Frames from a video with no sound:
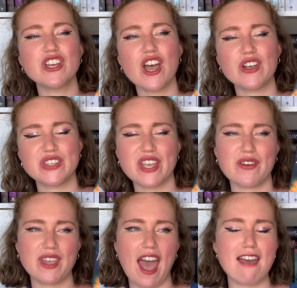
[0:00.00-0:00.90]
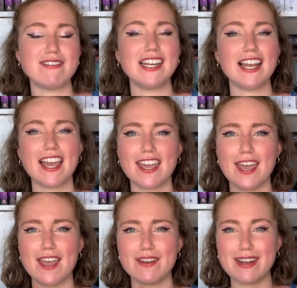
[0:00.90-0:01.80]
also, yeah, I really like
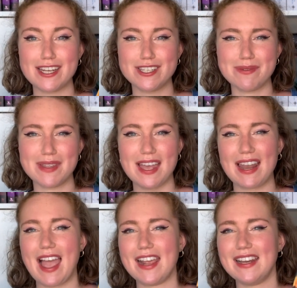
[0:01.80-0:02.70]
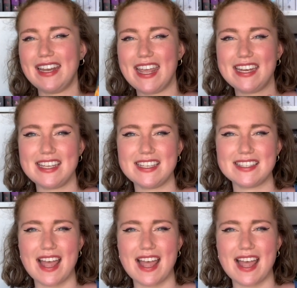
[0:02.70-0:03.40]
her relationship with her like ladies,